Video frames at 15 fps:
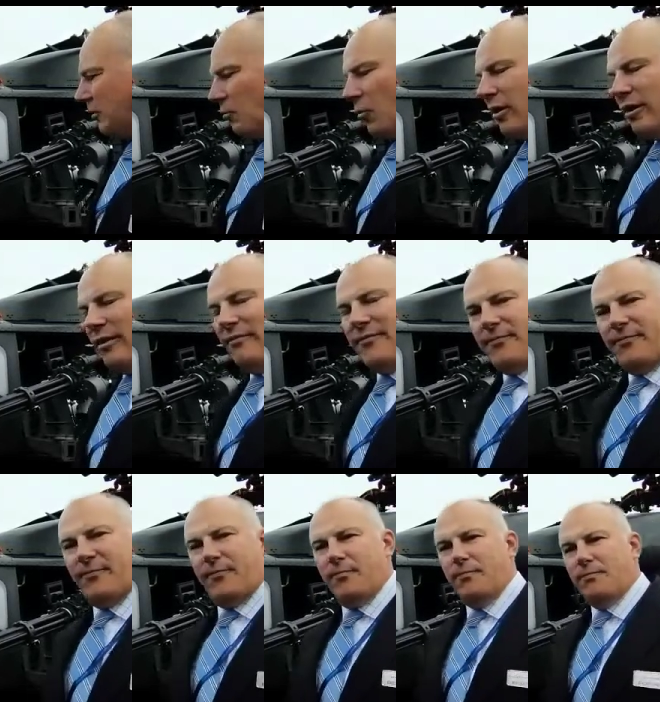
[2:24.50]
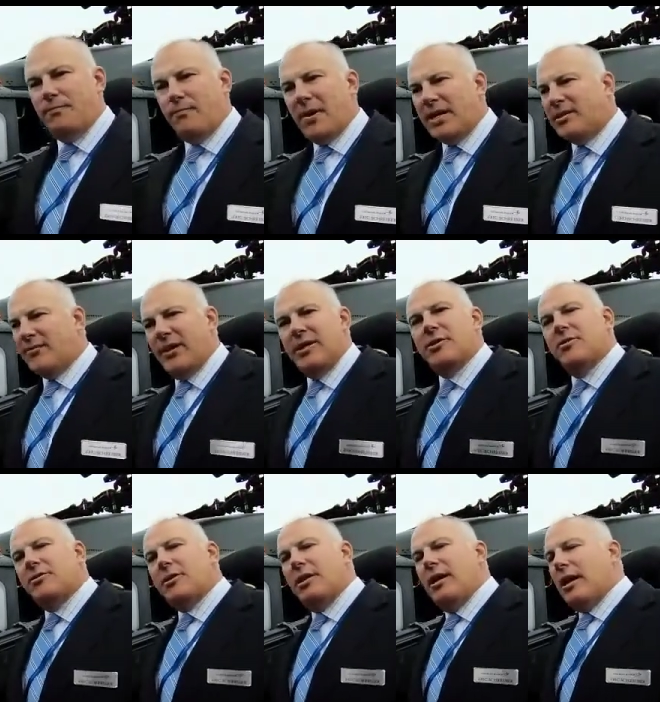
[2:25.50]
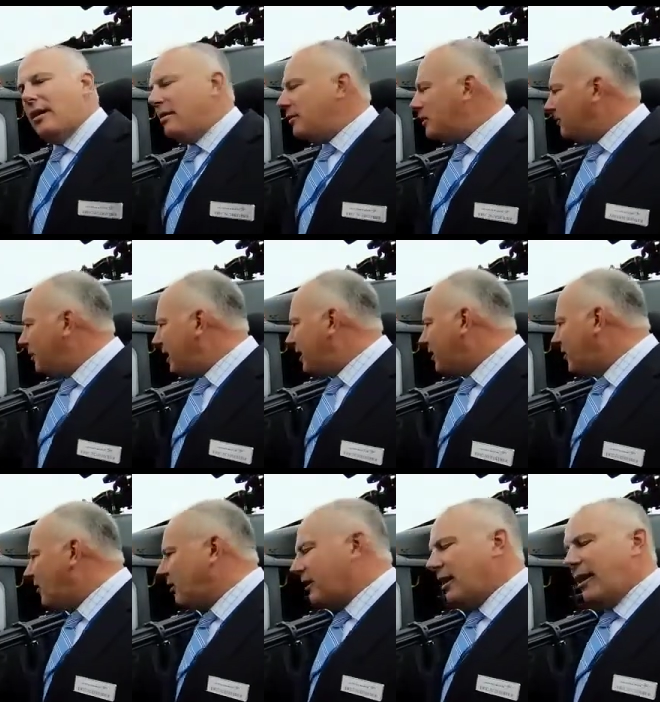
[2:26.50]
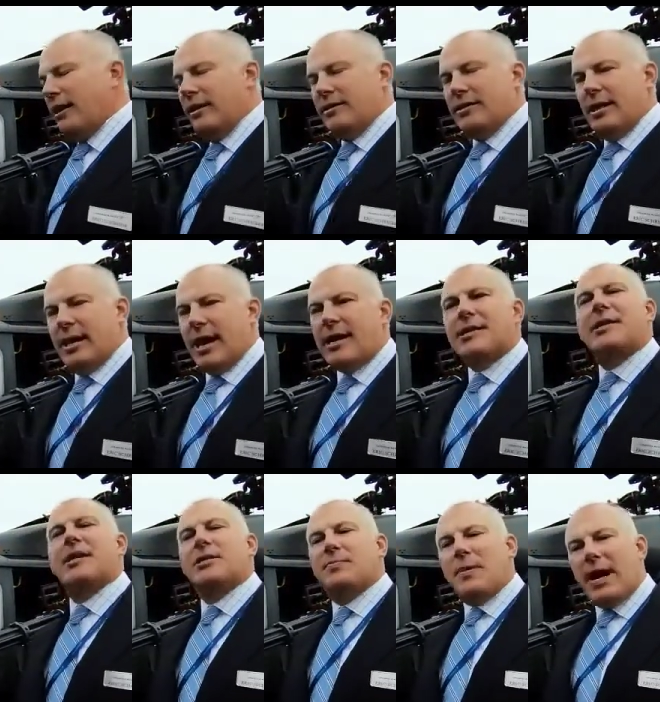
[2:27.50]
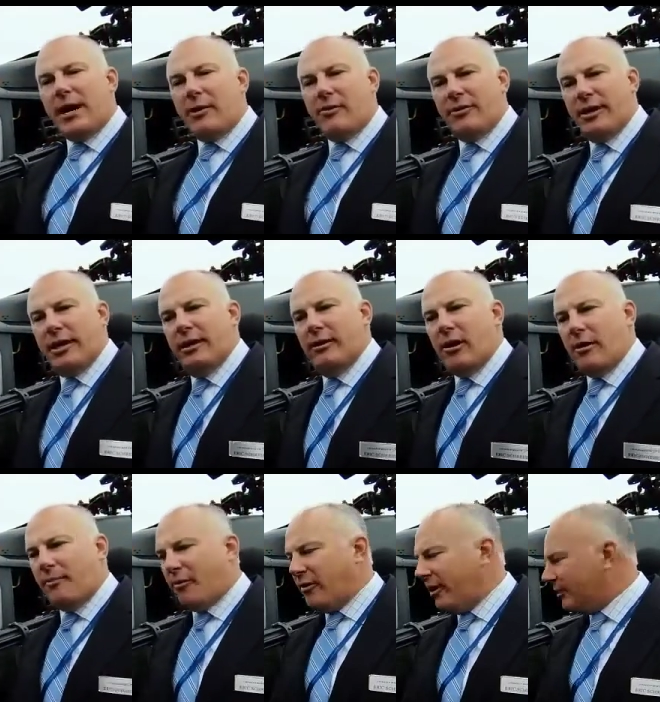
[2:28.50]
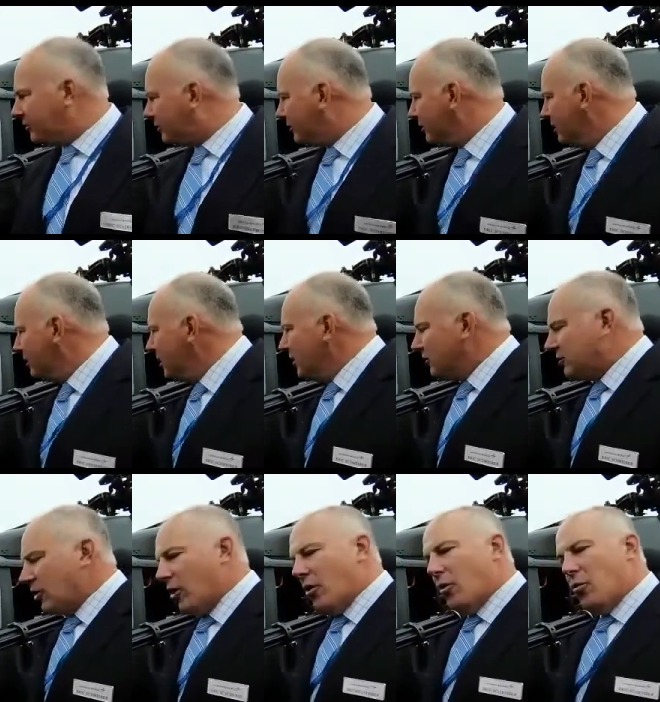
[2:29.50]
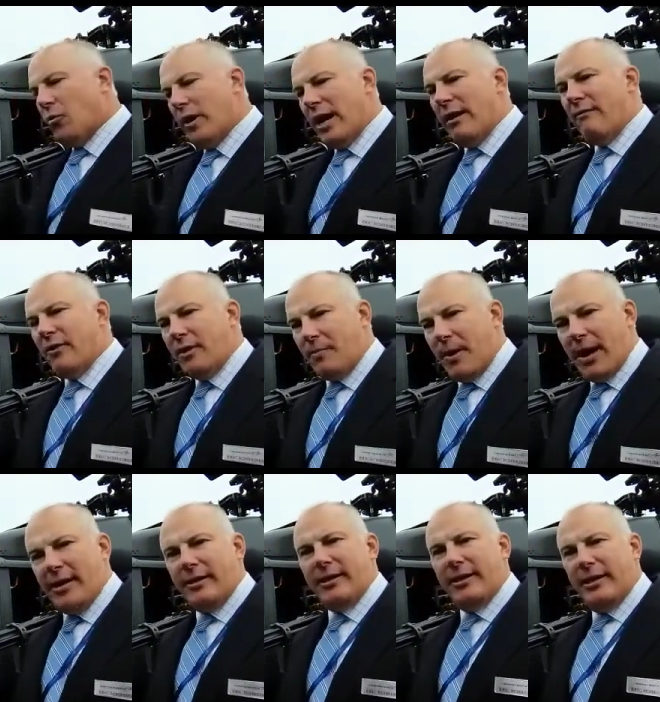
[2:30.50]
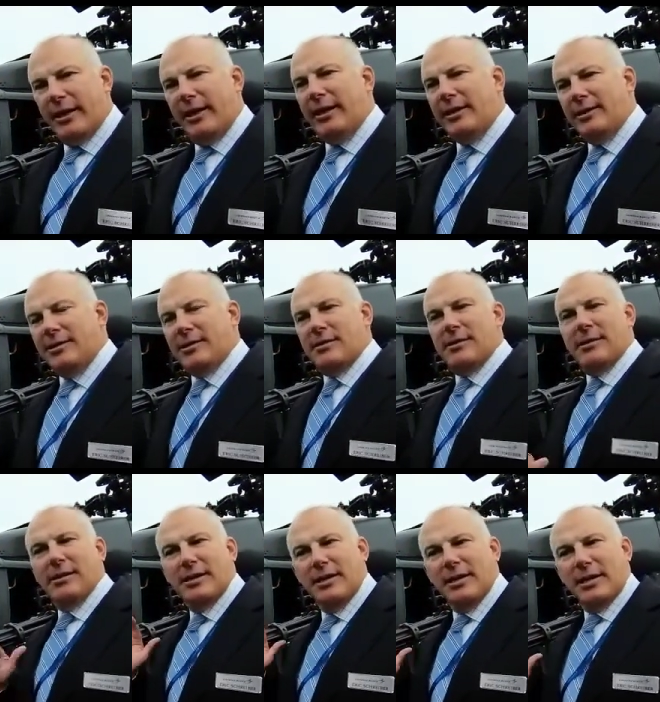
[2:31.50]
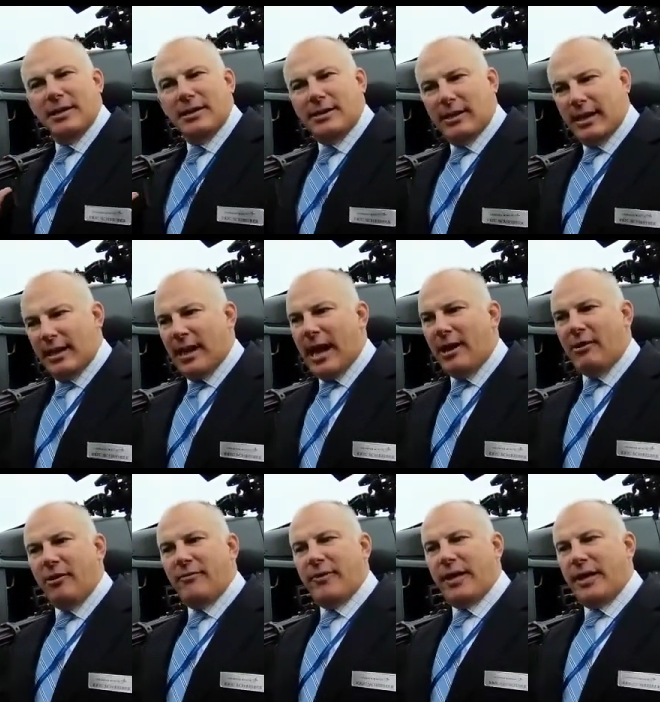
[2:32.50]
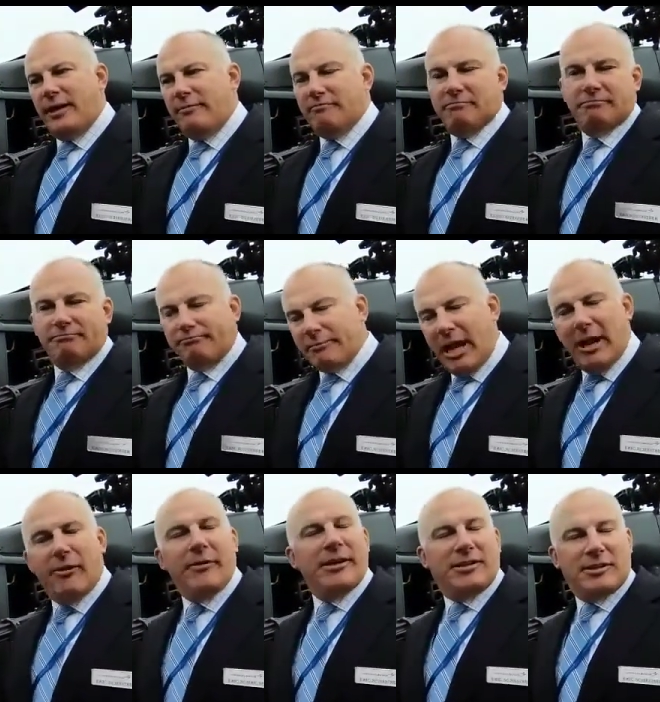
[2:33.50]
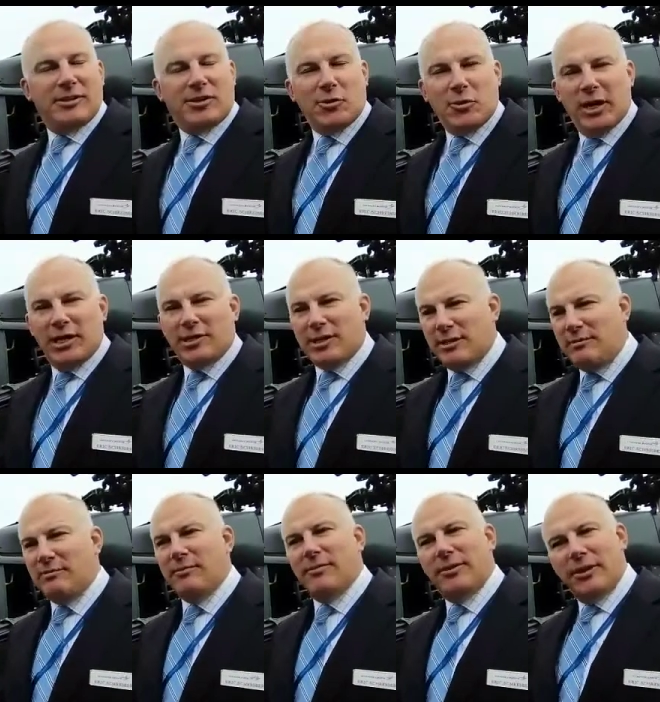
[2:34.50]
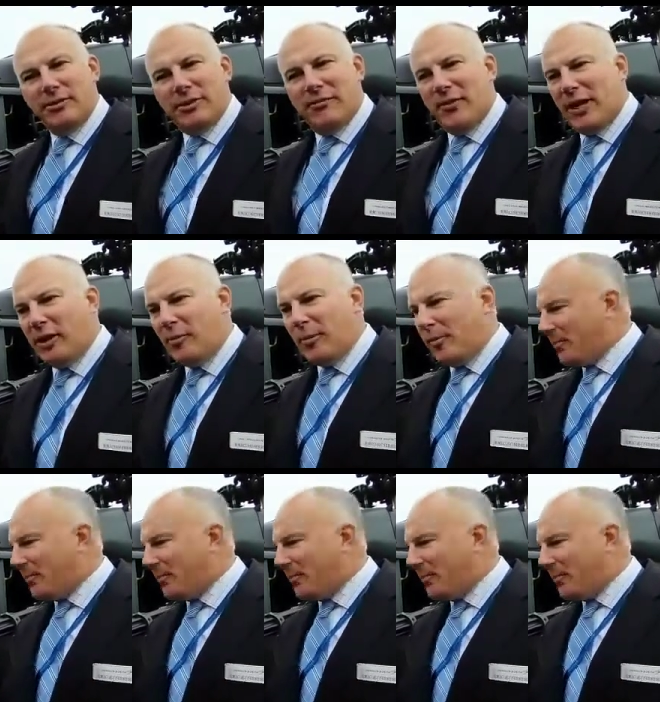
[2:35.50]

One of the best features of the Black Hawk is the excess power that it operates. So whenever the pilot needs to get out of a hairy situation, there's available